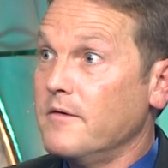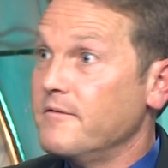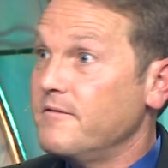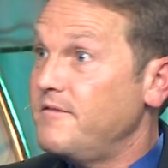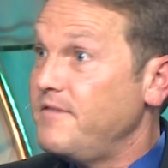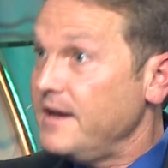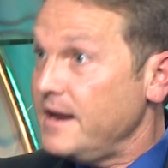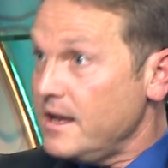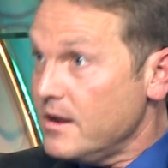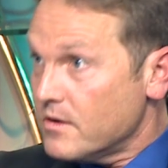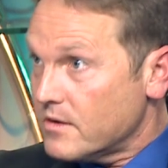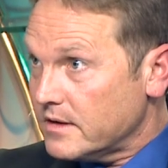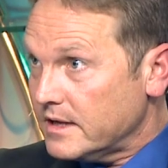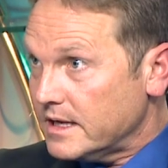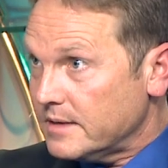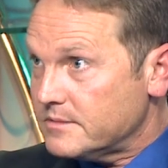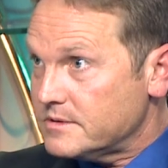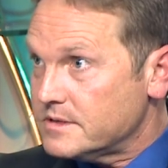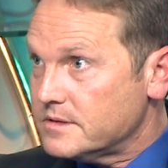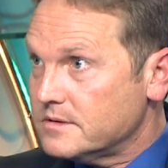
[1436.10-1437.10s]
video
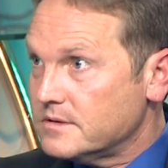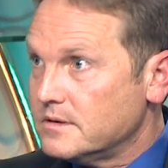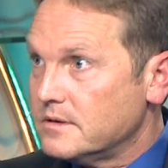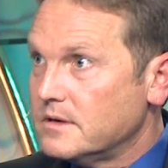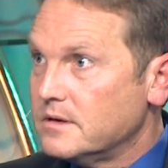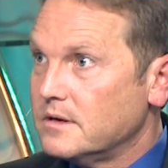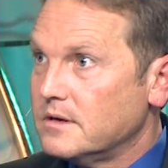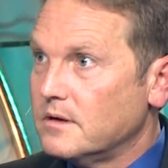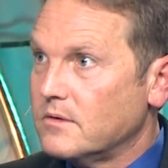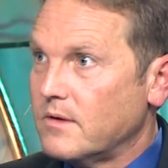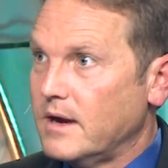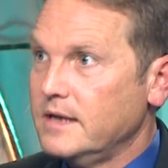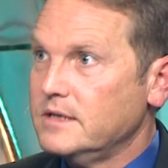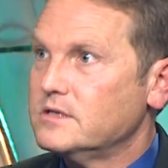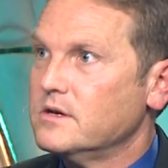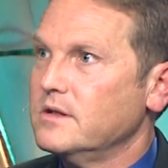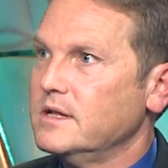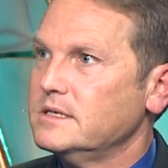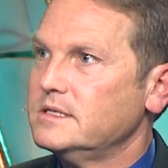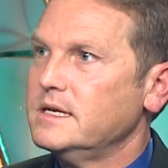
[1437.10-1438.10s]
clips, right?
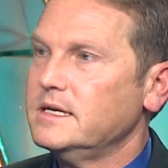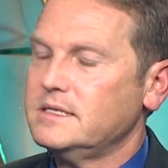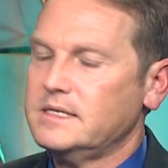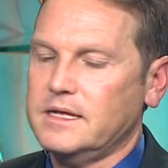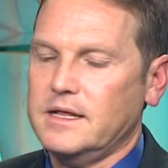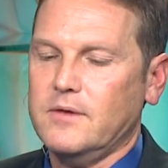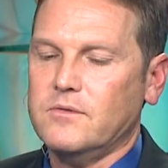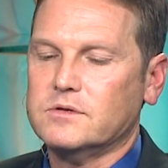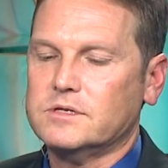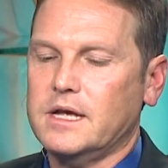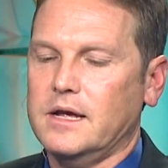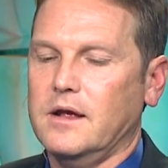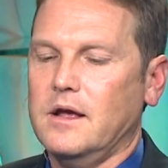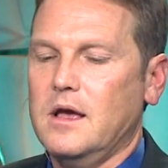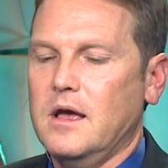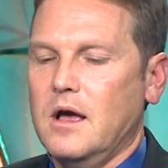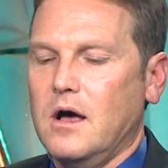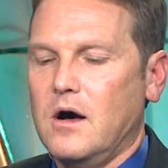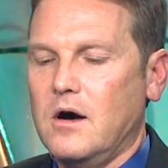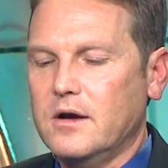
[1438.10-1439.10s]
So let's say so they were saying,
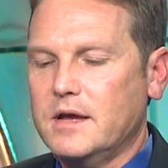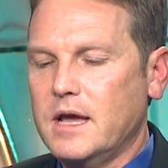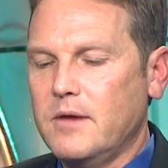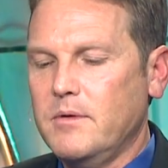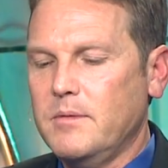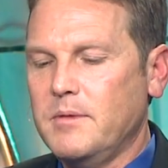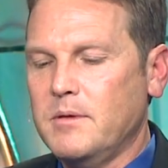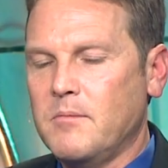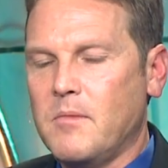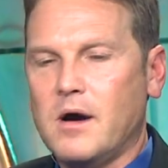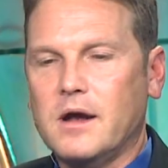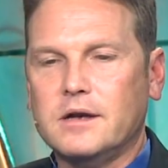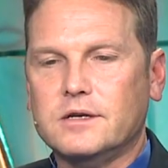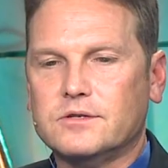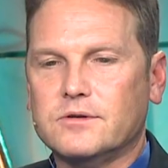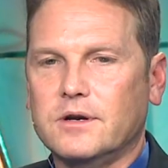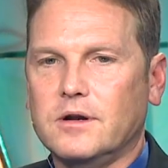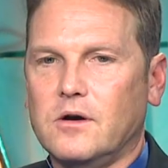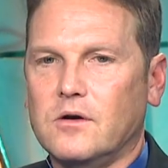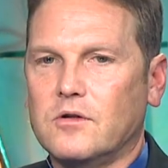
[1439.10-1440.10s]
okay, we've been
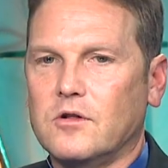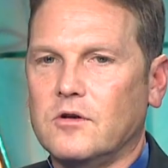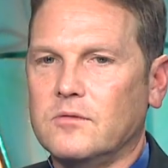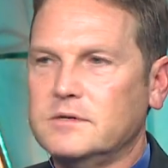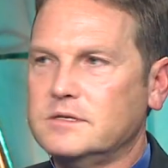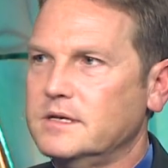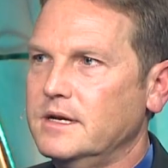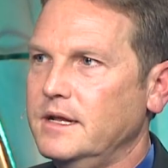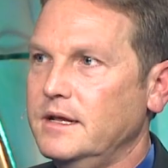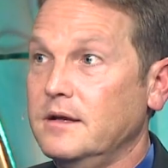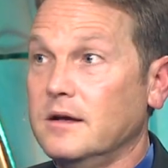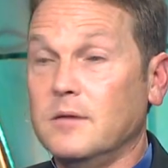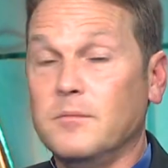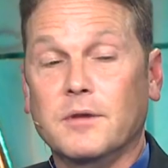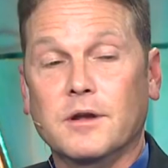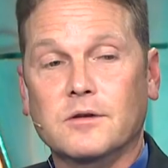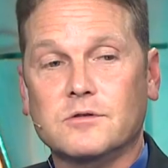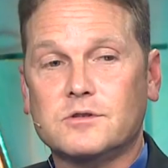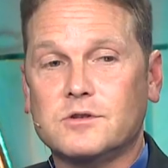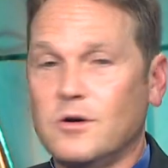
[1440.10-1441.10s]
monitoring Oklahoma City,
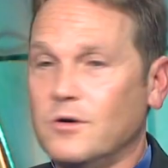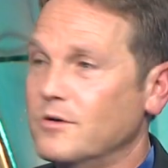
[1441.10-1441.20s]
unbeknownst to